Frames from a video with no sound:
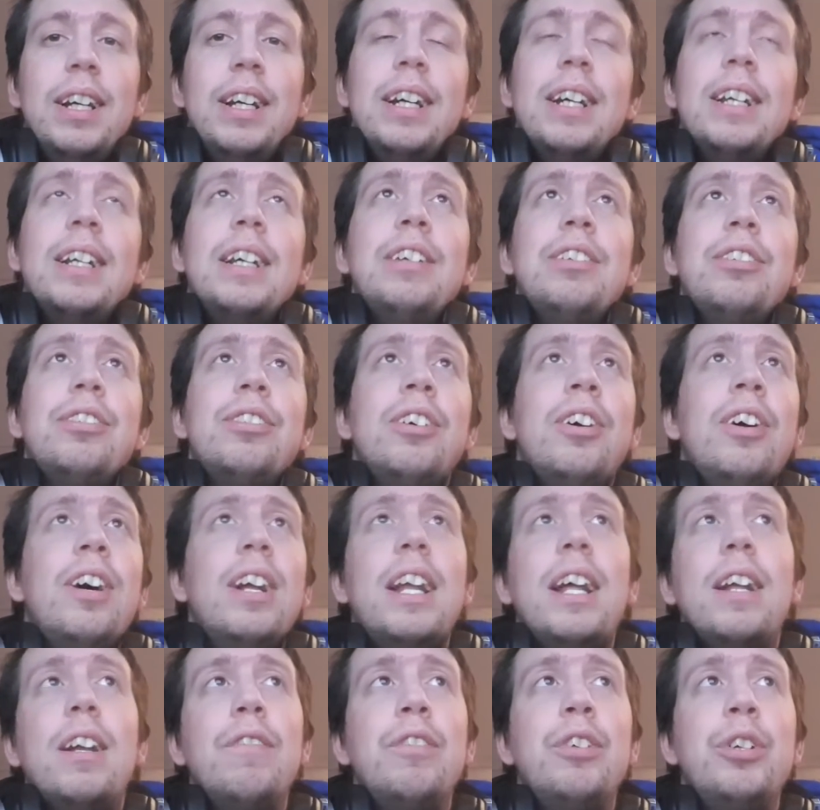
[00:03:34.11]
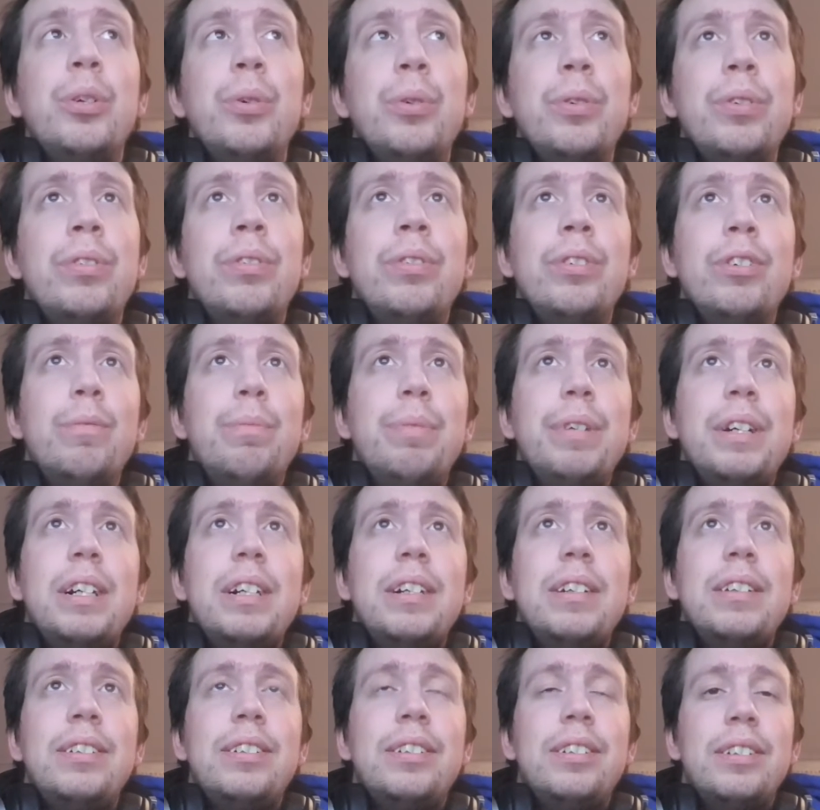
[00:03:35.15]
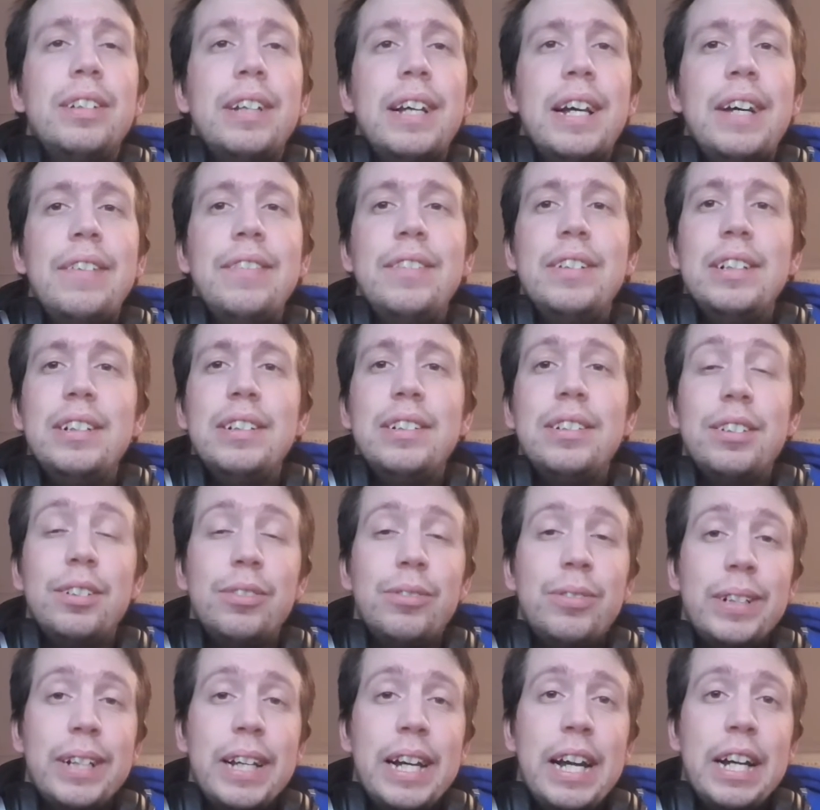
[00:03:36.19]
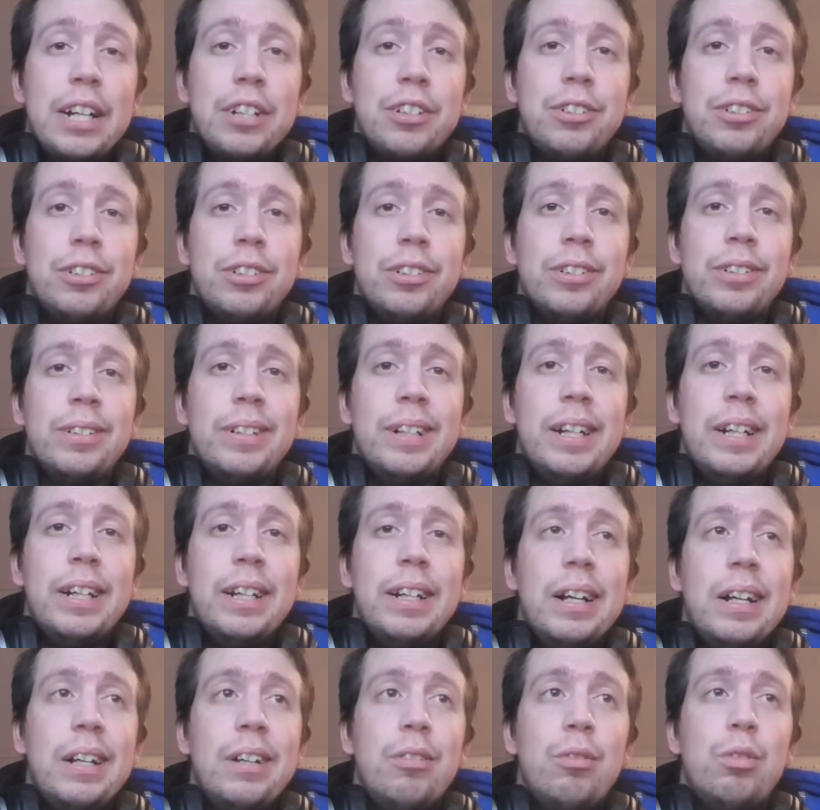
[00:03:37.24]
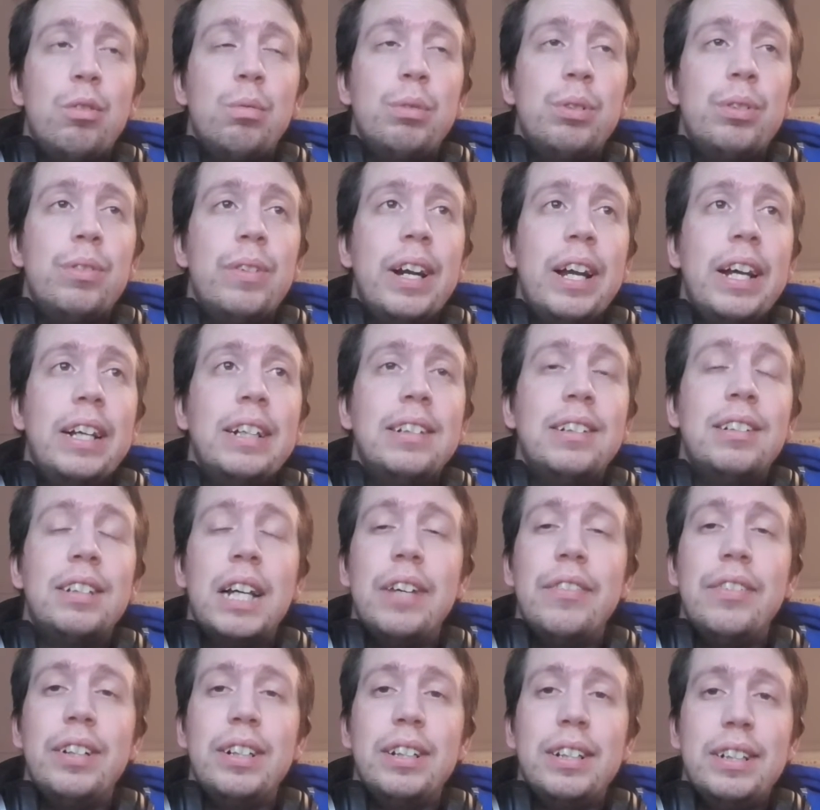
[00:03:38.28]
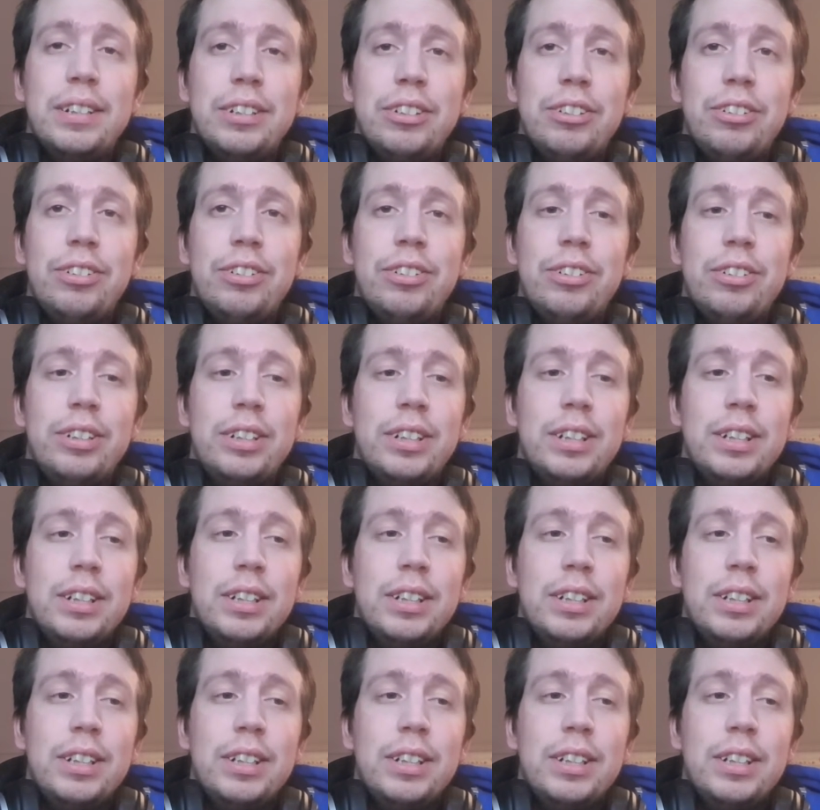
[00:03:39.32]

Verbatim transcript: And I saw a lot of YouTubers have this reaction at Roman Reigns having this,